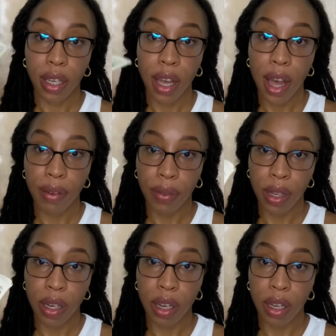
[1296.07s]

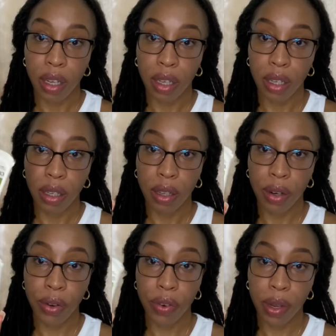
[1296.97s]
Having a
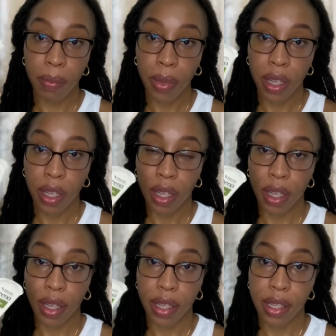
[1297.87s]
cream
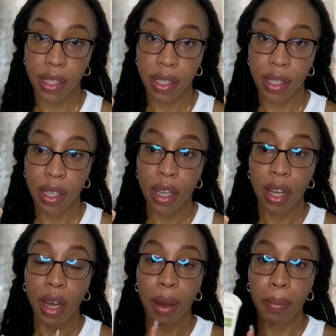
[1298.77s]
is
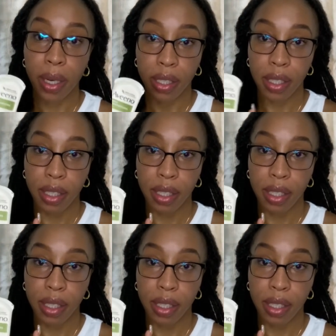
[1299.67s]
a must